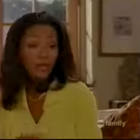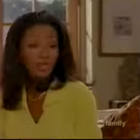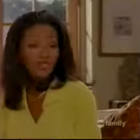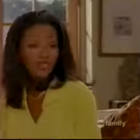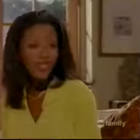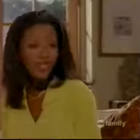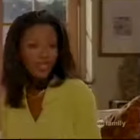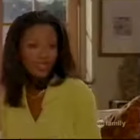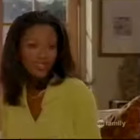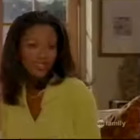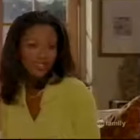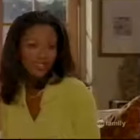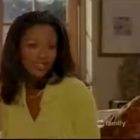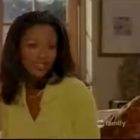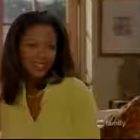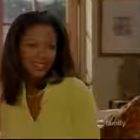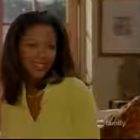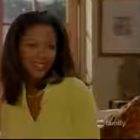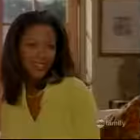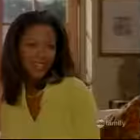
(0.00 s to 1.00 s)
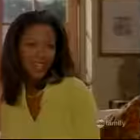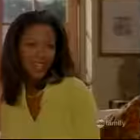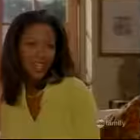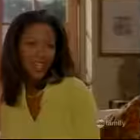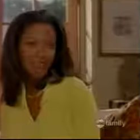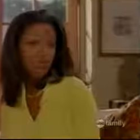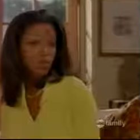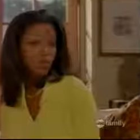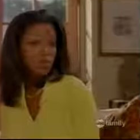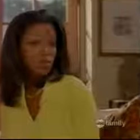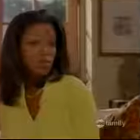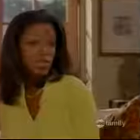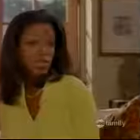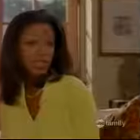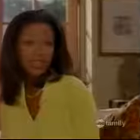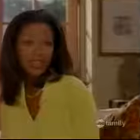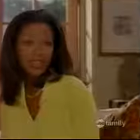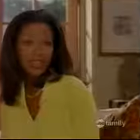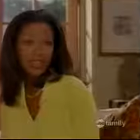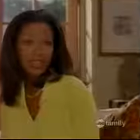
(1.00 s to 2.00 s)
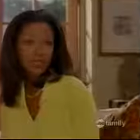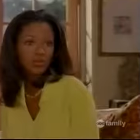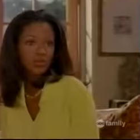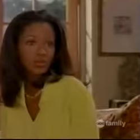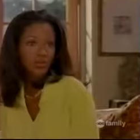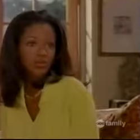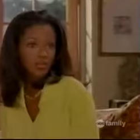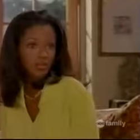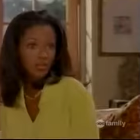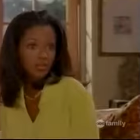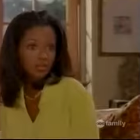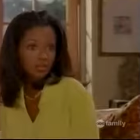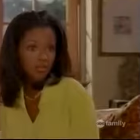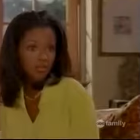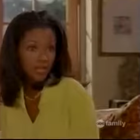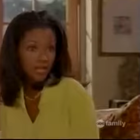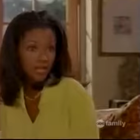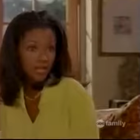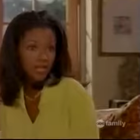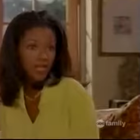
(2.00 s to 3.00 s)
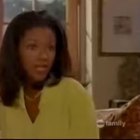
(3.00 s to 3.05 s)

you don't go tonight, everyone's gonna think you couldn't get a